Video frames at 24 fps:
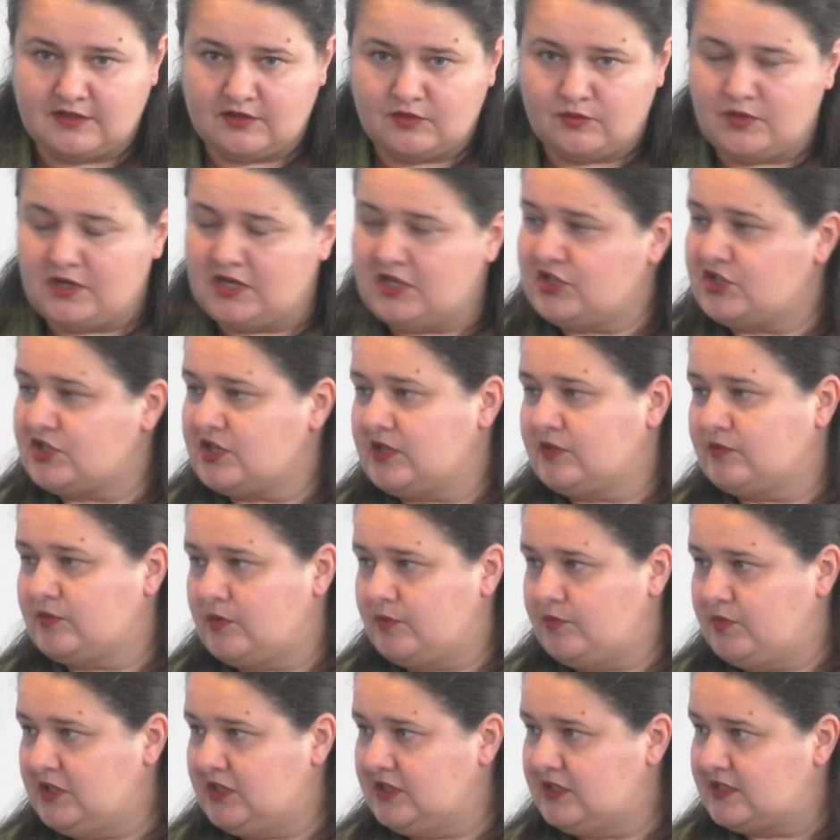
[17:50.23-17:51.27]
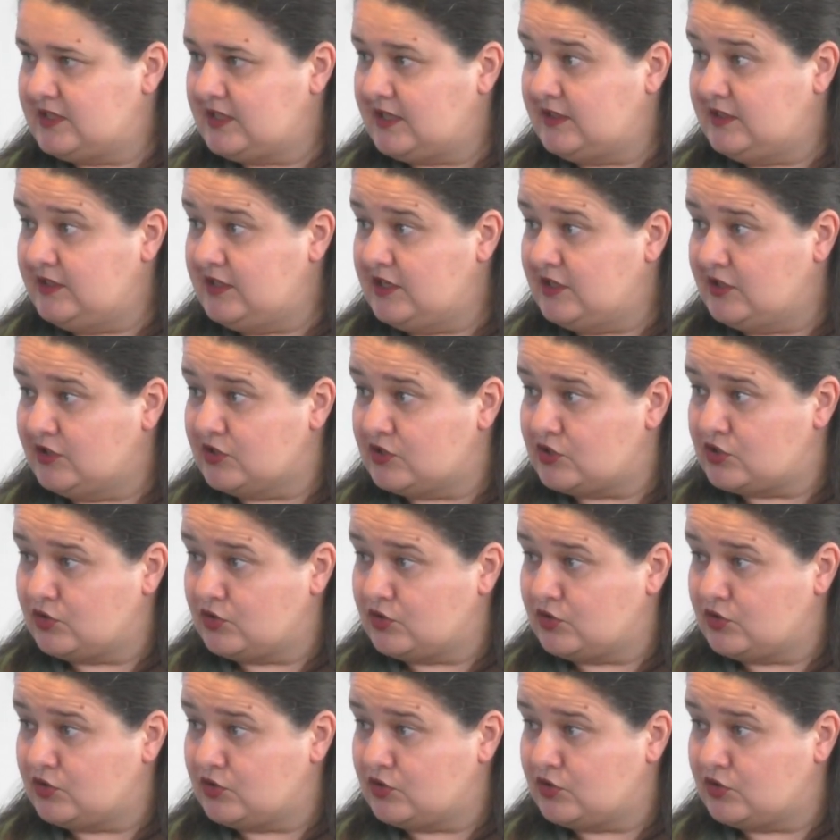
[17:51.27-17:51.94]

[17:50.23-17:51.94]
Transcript: where shall we be in 10 years?